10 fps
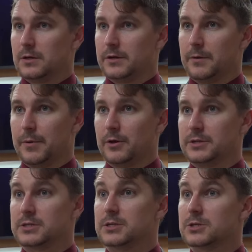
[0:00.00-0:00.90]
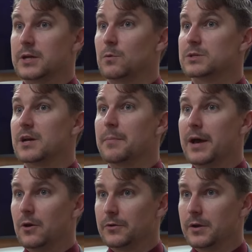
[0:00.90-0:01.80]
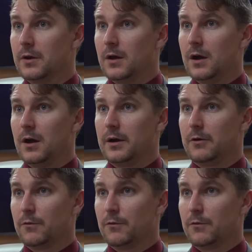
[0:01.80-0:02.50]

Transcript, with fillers: an appellate decision that was upheld uh,